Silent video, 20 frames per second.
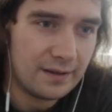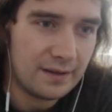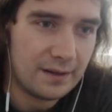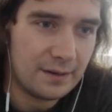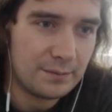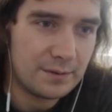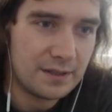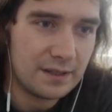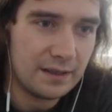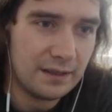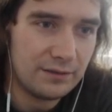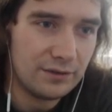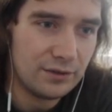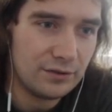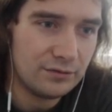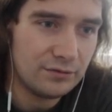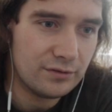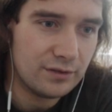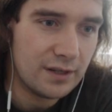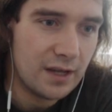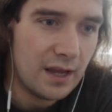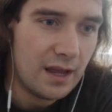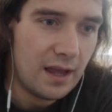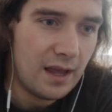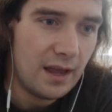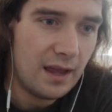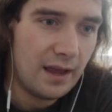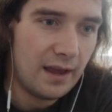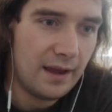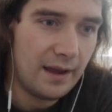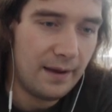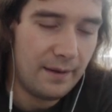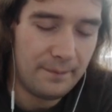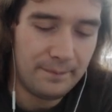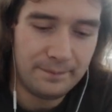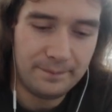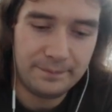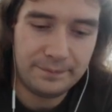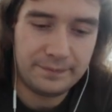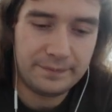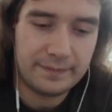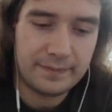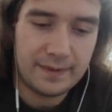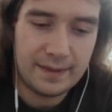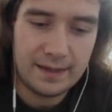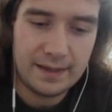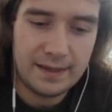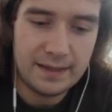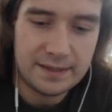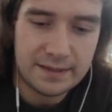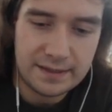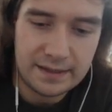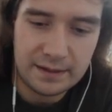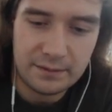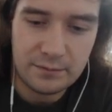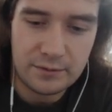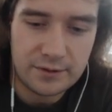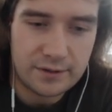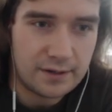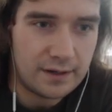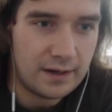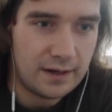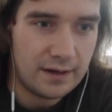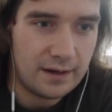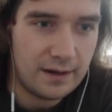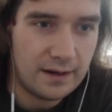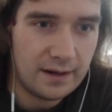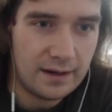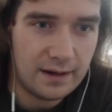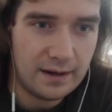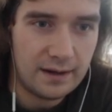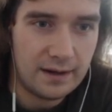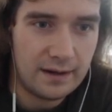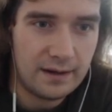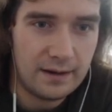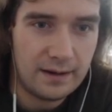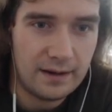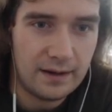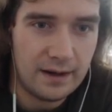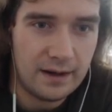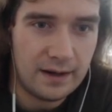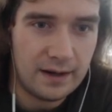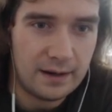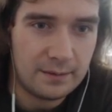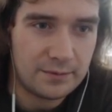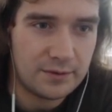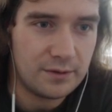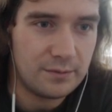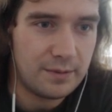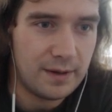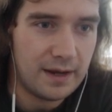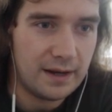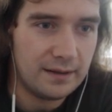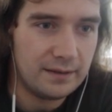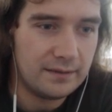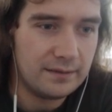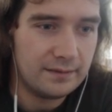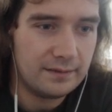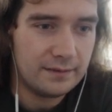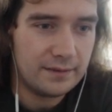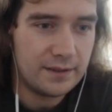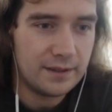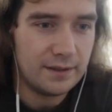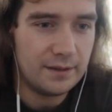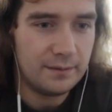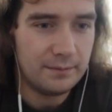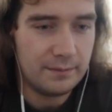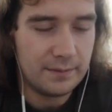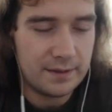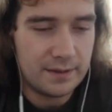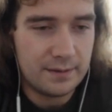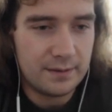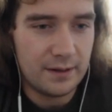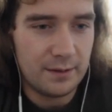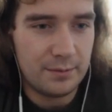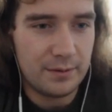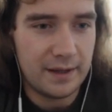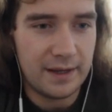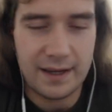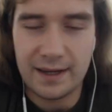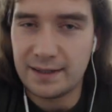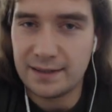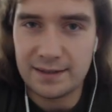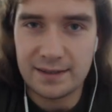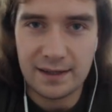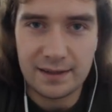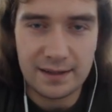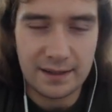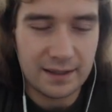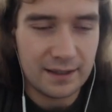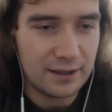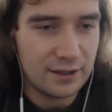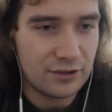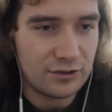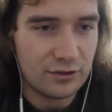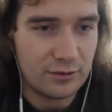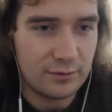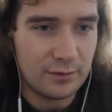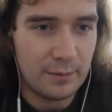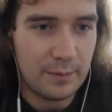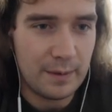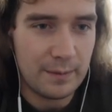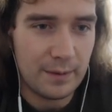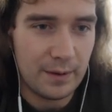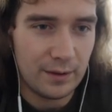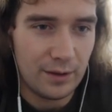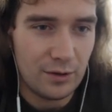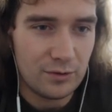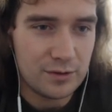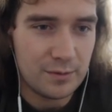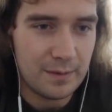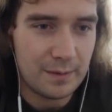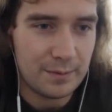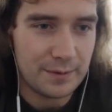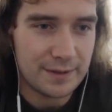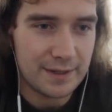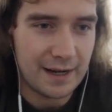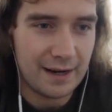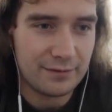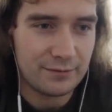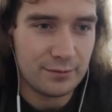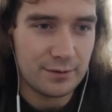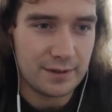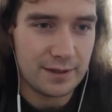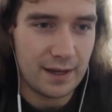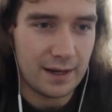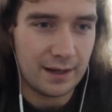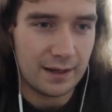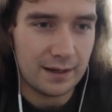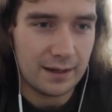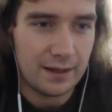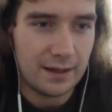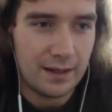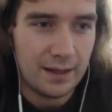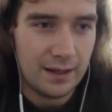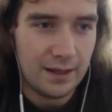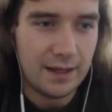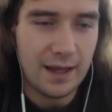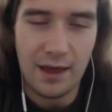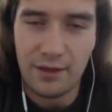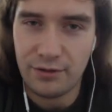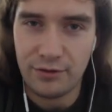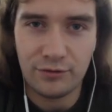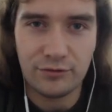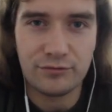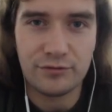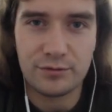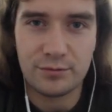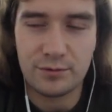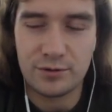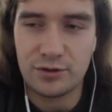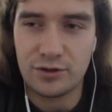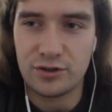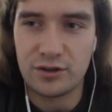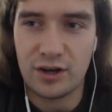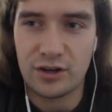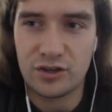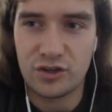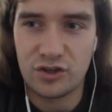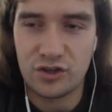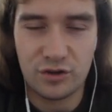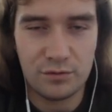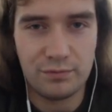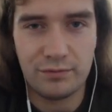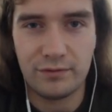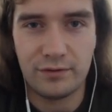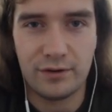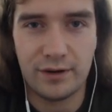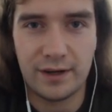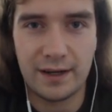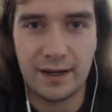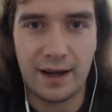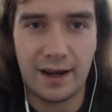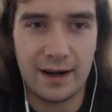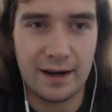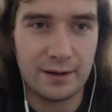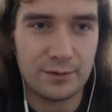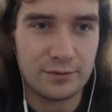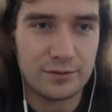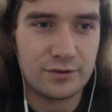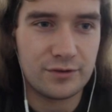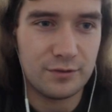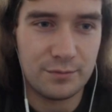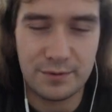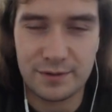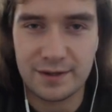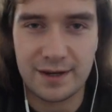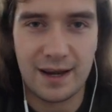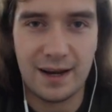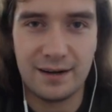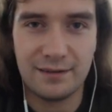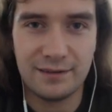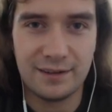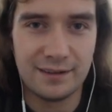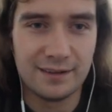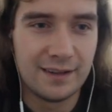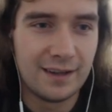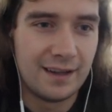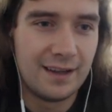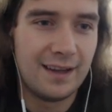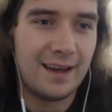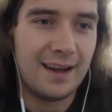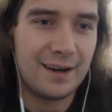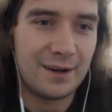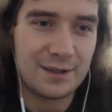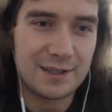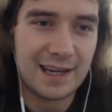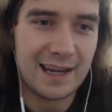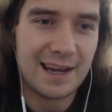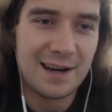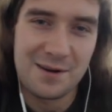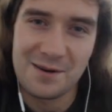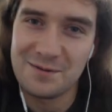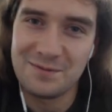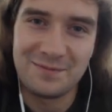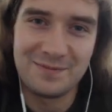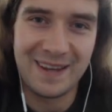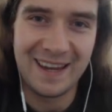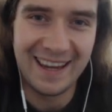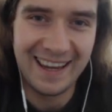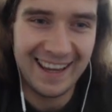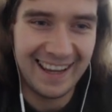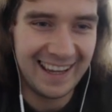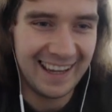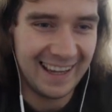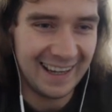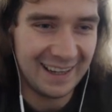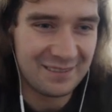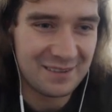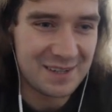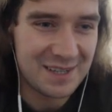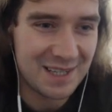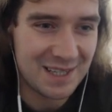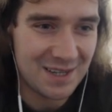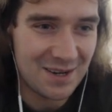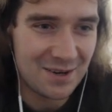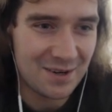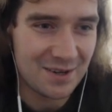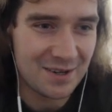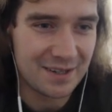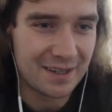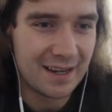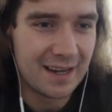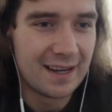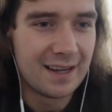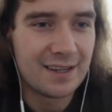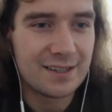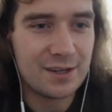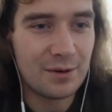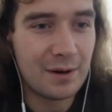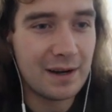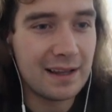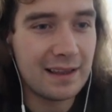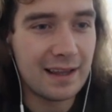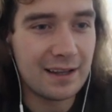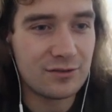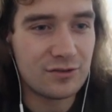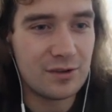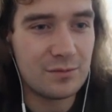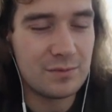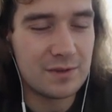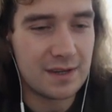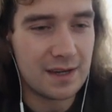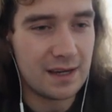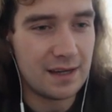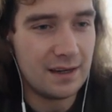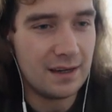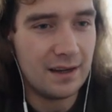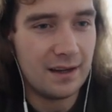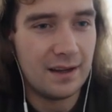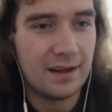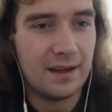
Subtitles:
I'm still level 100. This thing was an absolute pain to play against. I think in the tournament, for people, loads of people said afterwards, like, yeah, Thunderous was just super annoying, and I was super scared of it. And I was like, I know. It was so good. So I went Electrum Z.